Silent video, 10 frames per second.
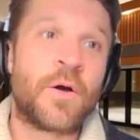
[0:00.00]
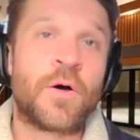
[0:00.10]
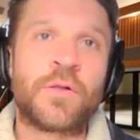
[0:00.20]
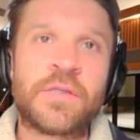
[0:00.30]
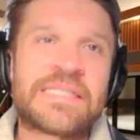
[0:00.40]

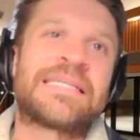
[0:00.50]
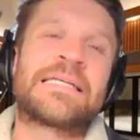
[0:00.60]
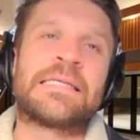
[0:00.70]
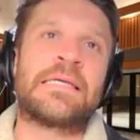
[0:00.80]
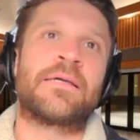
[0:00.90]

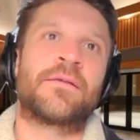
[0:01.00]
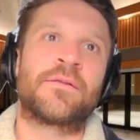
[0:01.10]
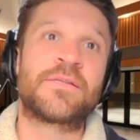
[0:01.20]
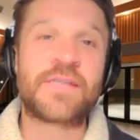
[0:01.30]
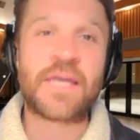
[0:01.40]
holistically,
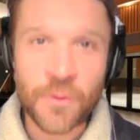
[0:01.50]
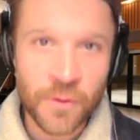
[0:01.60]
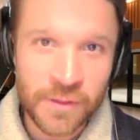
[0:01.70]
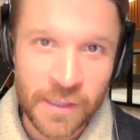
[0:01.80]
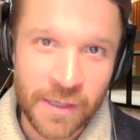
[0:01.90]

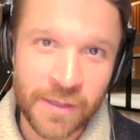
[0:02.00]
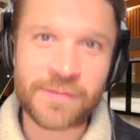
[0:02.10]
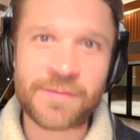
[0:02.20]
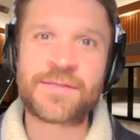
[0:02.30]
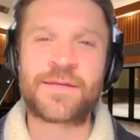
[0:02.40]
sacredly
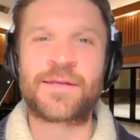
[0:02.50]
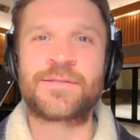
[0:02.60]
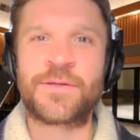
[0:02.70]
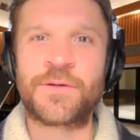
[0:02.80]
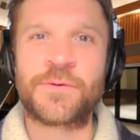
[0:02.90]
listening
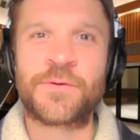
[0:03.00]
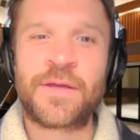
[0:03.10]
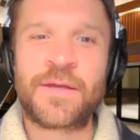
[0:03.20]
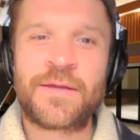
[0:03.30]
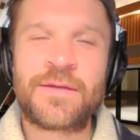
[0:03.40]
to.
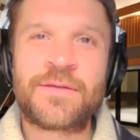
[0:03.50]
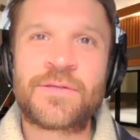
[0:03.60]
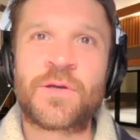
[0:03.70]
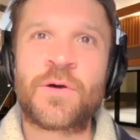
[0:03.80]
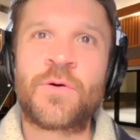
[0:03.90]

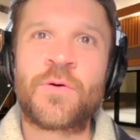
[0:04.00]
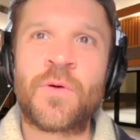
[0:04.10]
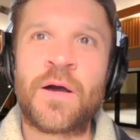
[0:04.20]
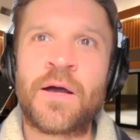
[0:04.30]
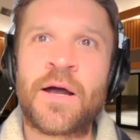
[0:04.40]

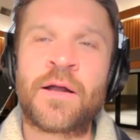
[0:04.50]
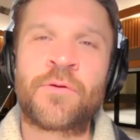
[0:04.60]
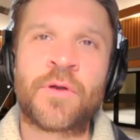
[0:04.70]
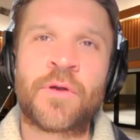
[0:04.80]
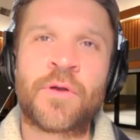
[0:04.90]
So a
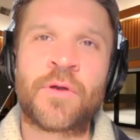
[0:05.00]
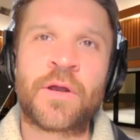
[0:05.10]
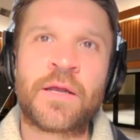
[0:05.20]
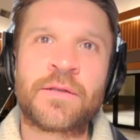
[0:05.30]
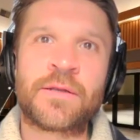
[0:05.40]

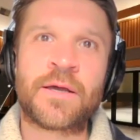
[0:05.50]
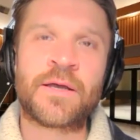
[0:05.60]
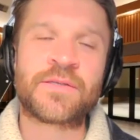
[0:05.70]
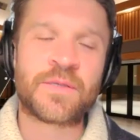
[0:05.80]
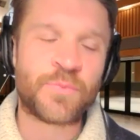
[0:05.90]
great
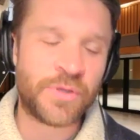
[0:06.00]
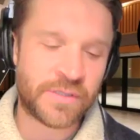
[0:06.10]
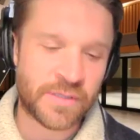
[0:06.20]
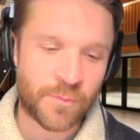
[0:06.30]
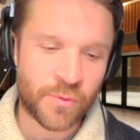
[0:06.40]
simple
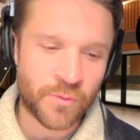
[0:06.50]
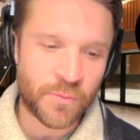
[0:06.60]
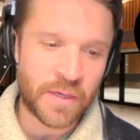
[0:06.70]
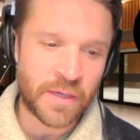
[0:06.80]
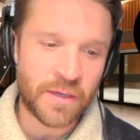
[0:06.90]
example
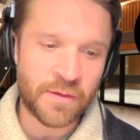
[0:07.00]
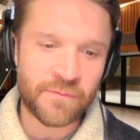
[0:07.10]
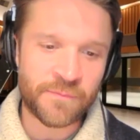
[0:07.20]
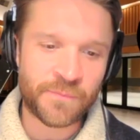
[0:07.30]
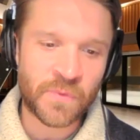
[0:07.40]
would
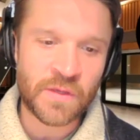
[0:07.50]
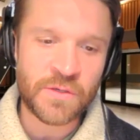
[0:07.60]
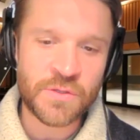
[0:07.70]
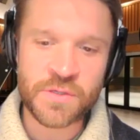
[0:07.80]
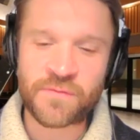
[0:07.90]
be
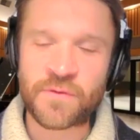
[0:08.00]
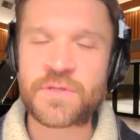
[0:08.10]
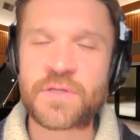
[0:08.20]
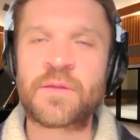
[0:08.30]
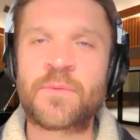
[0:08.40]
usually
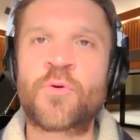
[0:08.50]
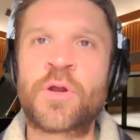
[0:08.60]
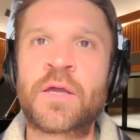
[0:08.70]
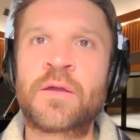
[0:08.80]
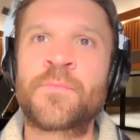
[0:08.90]
first thing in the
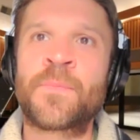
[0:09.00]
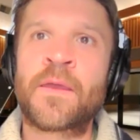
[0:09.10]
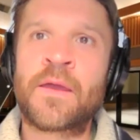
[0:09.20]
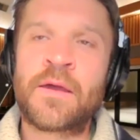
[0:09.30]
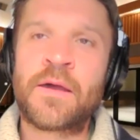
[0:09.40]
morning.
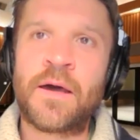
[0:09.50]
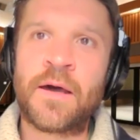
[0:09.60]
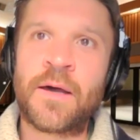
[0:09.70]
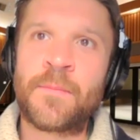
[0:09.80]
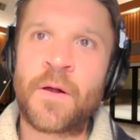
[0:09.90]

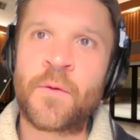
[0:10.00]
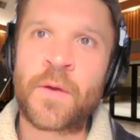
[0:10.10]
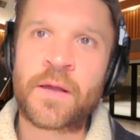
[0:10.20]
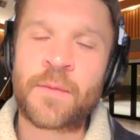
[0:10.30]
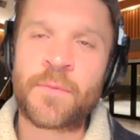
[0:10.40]
I'll
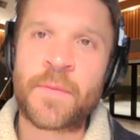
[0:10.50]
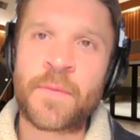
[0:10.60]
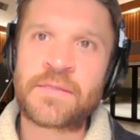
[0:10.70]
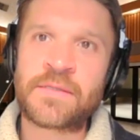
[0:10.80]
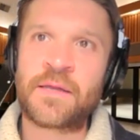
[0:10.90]
wake up, I'll
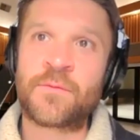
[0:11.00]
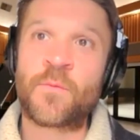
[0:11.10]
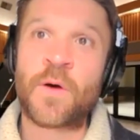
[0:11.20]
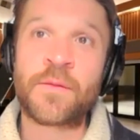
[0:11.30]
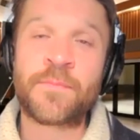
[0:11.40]
meditate
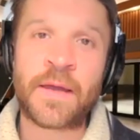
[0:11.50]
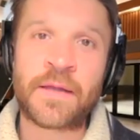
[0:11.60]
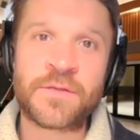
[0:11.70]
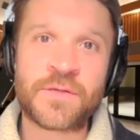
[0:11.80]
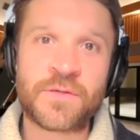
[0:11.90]
while in
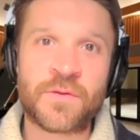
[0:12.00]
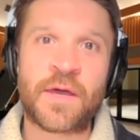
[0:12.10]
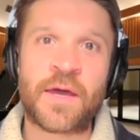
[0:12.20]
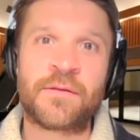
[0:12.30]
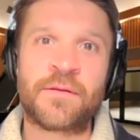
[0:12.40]
bed, just so
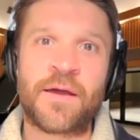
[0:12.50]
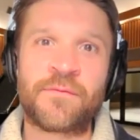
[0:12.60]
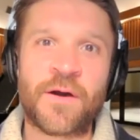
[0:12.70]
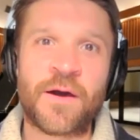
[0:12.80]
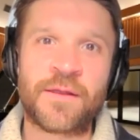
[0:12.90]
that I've
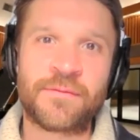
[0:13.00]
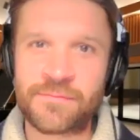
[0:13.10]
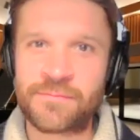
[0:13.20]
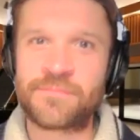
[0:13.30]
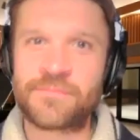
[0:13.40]
got it
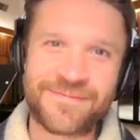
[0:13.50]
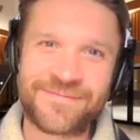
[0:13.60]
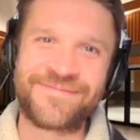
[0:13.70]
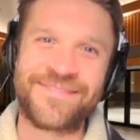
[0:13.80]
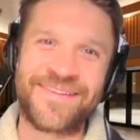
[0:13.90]

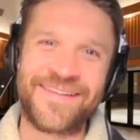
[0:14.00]
done